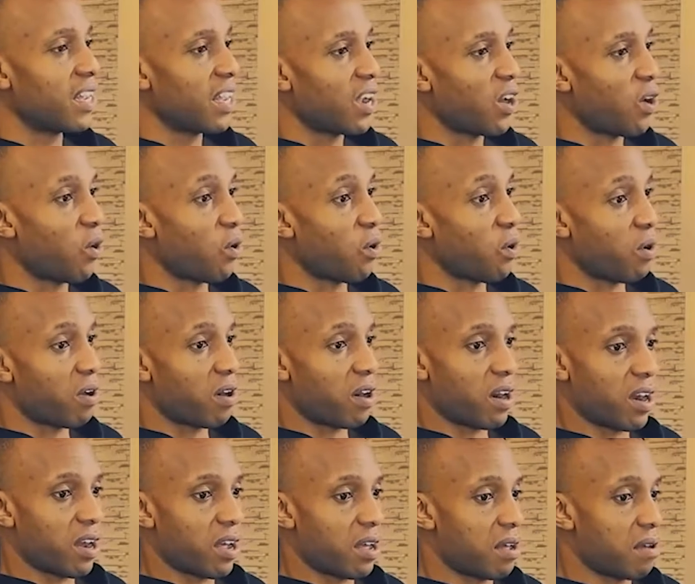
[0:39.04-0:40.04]

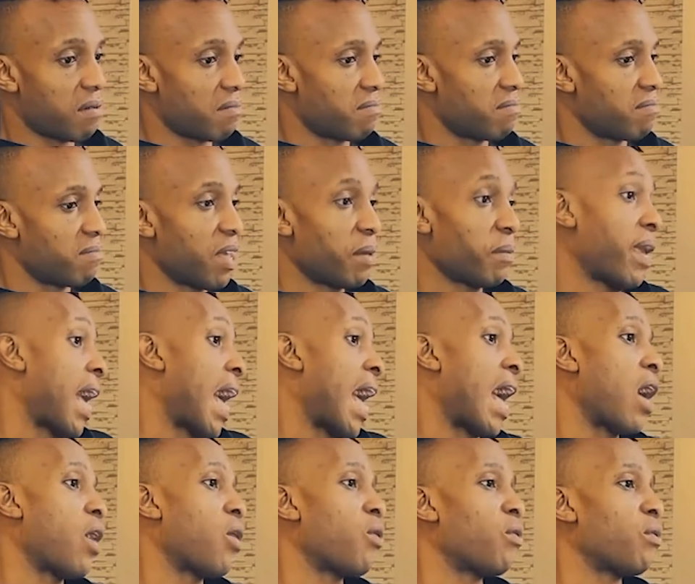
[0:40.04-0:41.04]
Or maybe
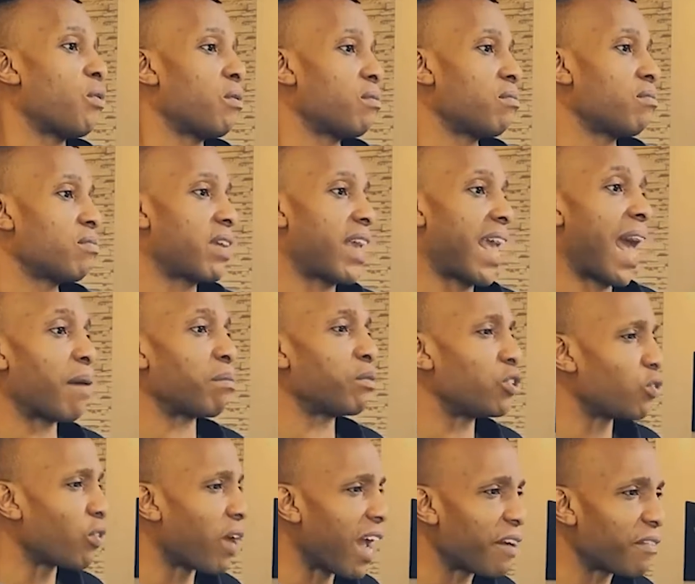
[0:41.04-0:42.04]
how cab
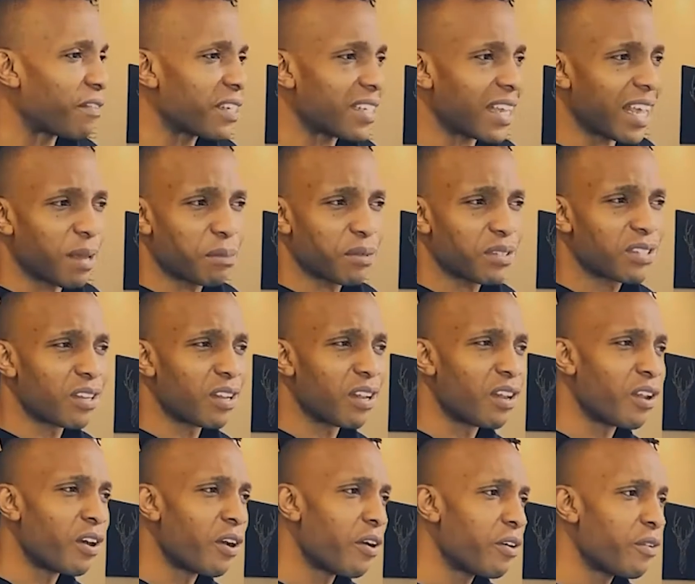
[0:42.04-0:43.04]
drivers are able to
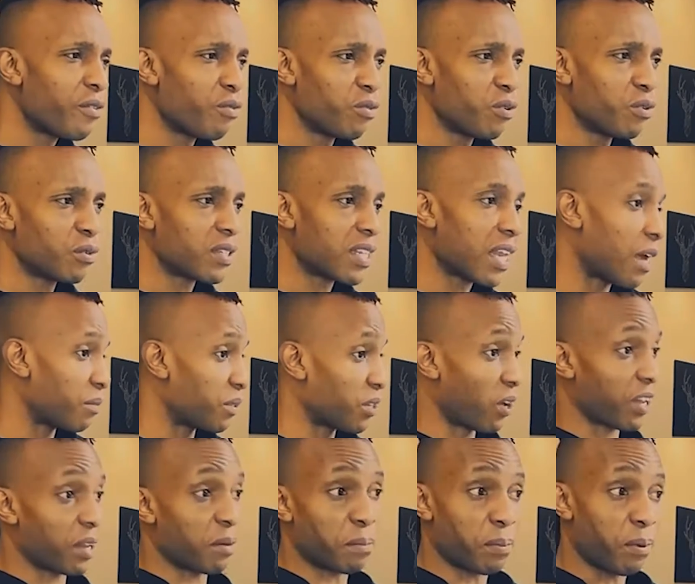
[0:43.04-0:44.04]
learn routes. Now I'm
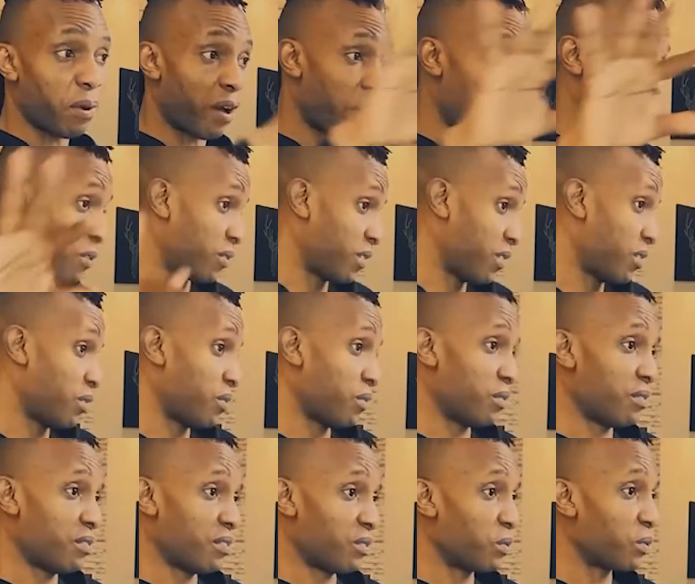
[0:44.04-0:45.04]
talking prior to
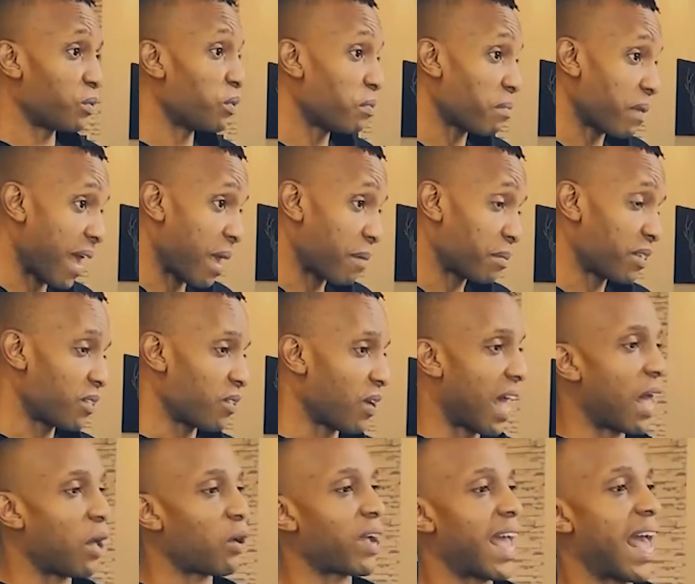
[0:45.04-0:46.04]
Google Maps, so
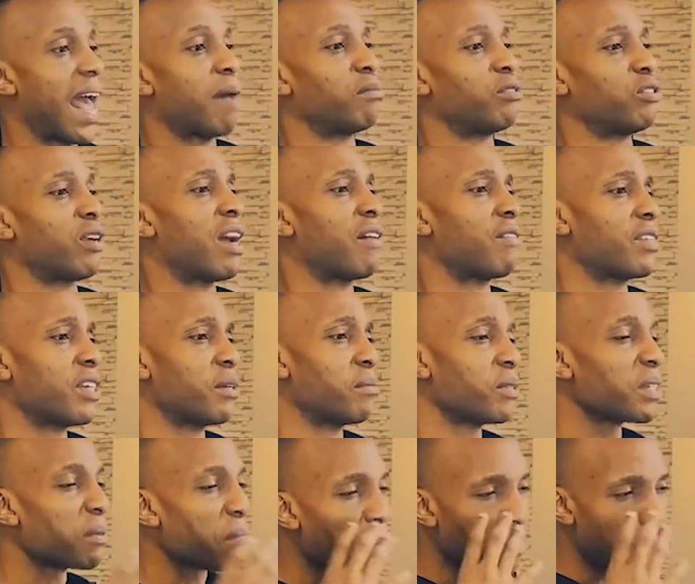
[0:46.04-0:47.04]
how cab drivers are able
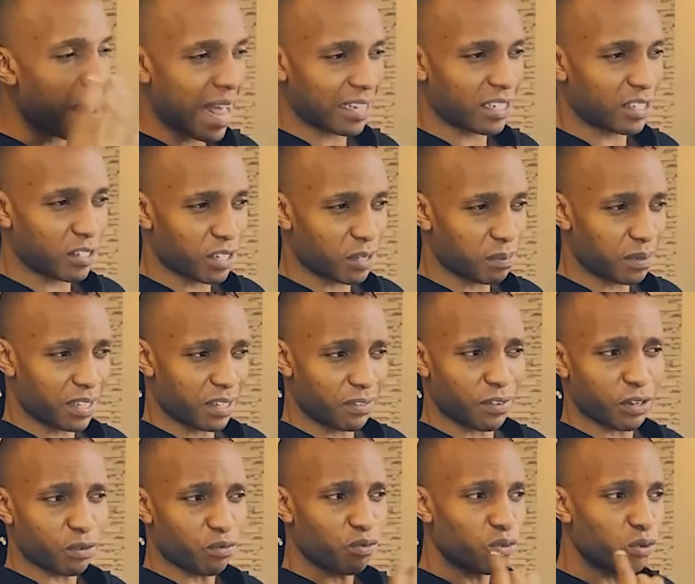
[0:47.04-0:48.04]
to master
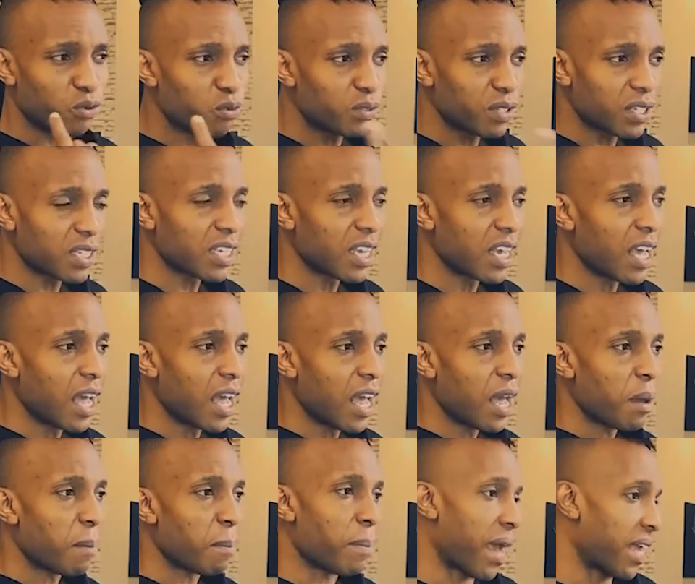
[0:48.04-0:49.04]
specific routes
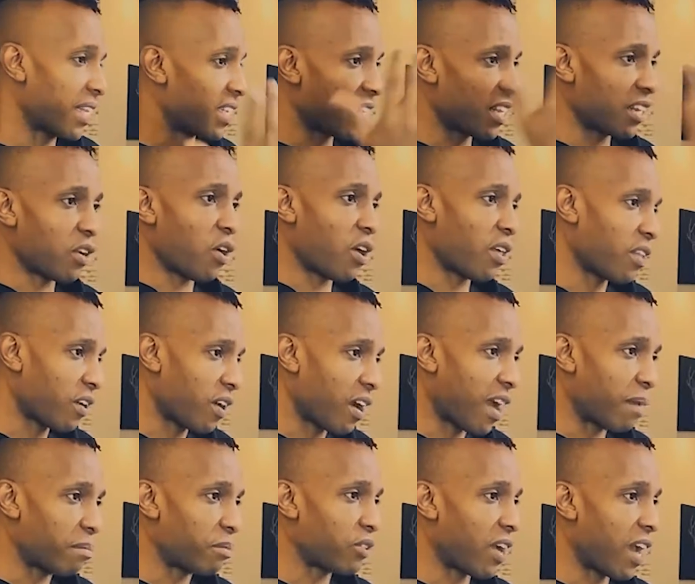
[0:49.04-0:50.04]
better than other
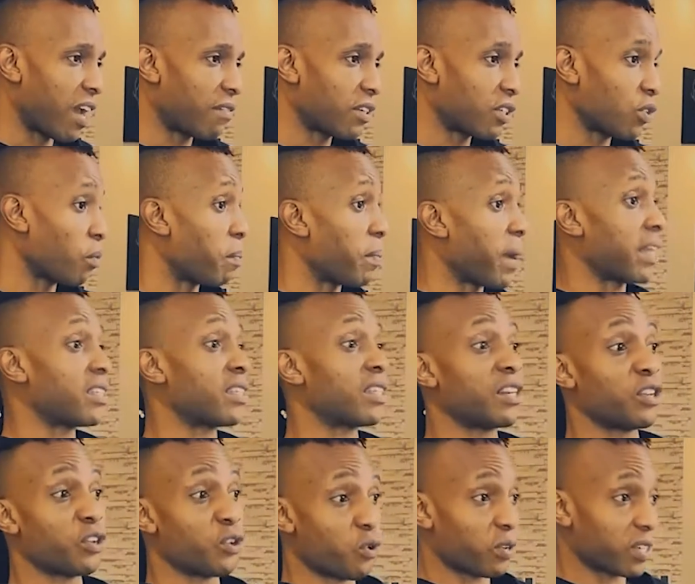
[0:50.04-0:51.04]
cab drivers or better
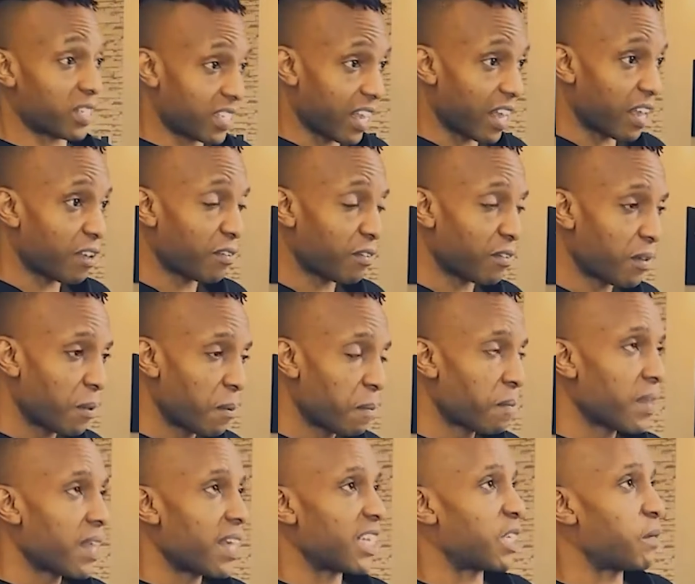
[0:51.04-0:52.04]
than yourself,
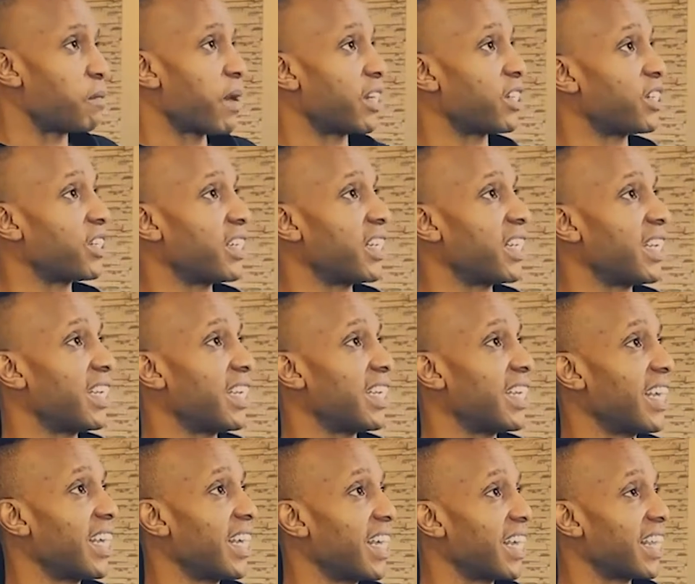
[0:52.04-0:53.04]
especially
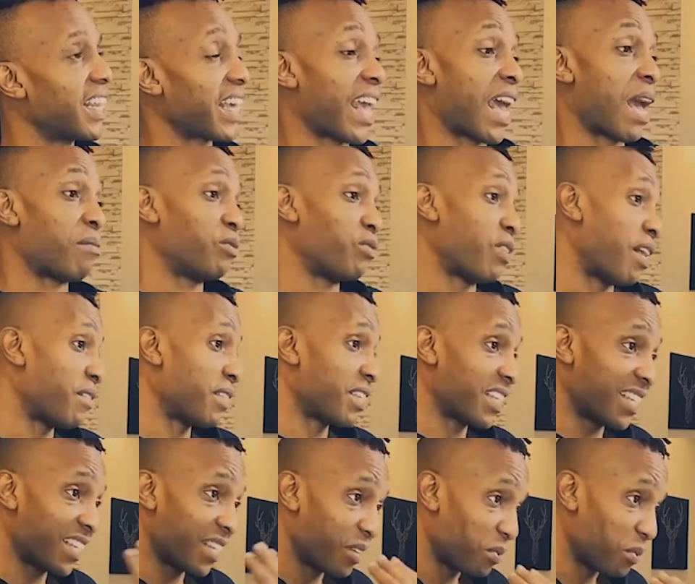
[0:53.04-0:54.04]
the cab drivers in
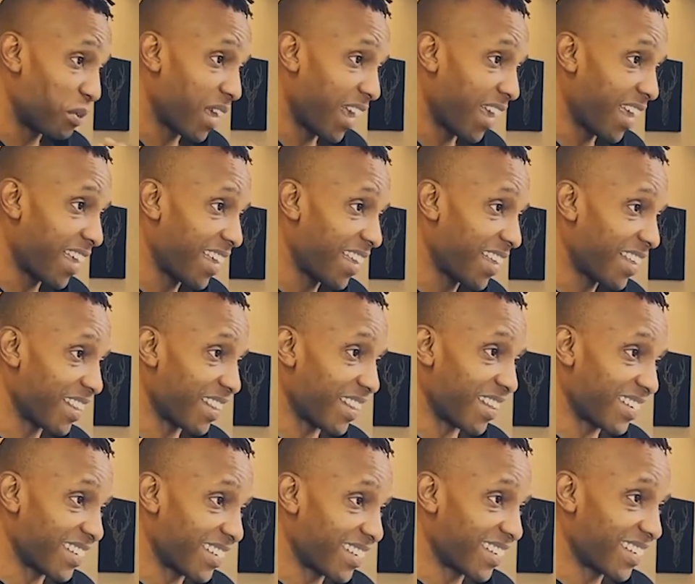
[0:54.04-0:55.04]
the UK, in
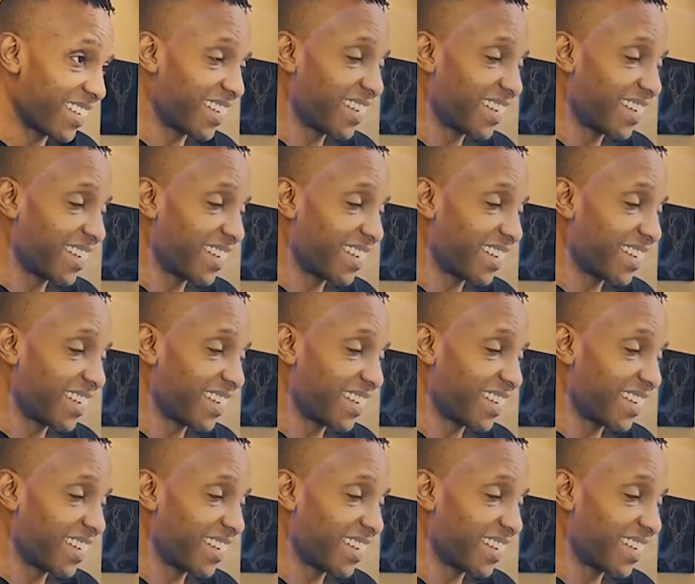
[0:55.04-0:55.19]
London.